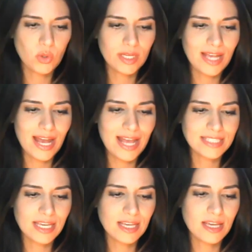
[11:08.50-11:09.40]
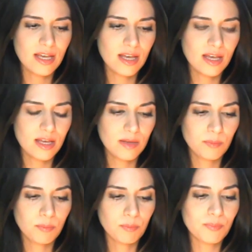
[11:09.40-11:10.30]
it has a
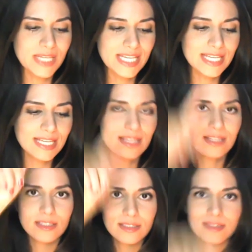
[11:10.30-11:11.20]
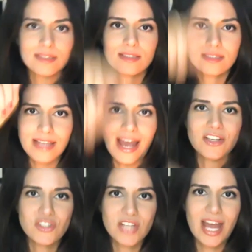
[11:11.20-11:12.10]
B
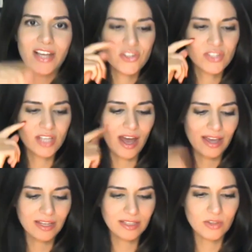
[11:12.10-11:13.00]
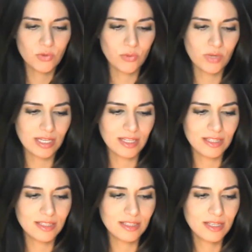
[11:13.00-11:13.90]
dash dash sign in
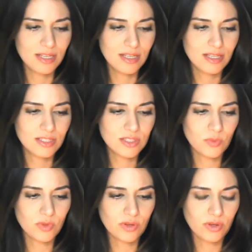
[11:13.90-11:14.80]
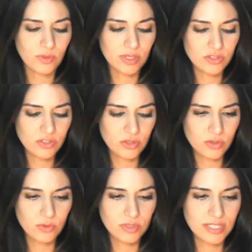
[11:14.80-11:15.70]
green. So we're going
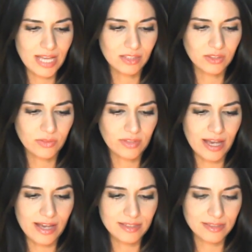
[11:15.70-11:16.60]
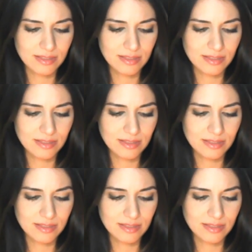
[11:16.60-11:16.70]
to download that.